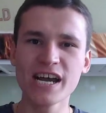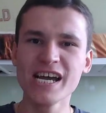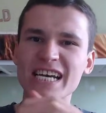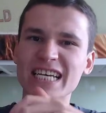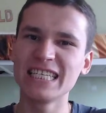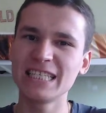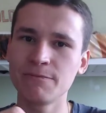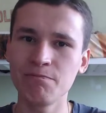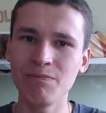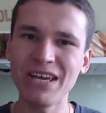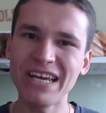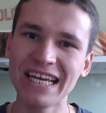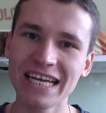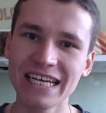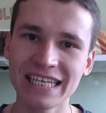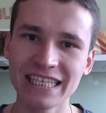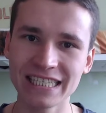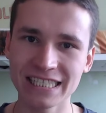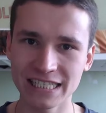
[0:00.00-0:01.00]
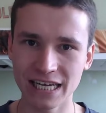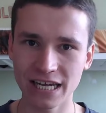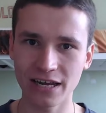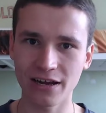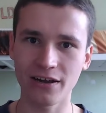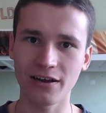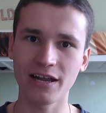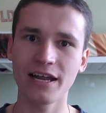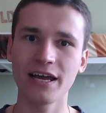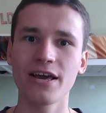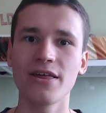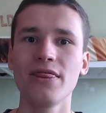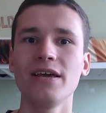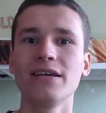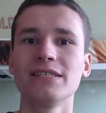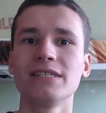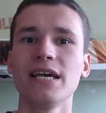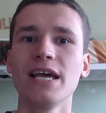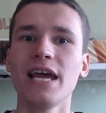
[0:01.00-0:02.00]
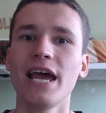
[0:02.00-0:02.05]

speaking skill like this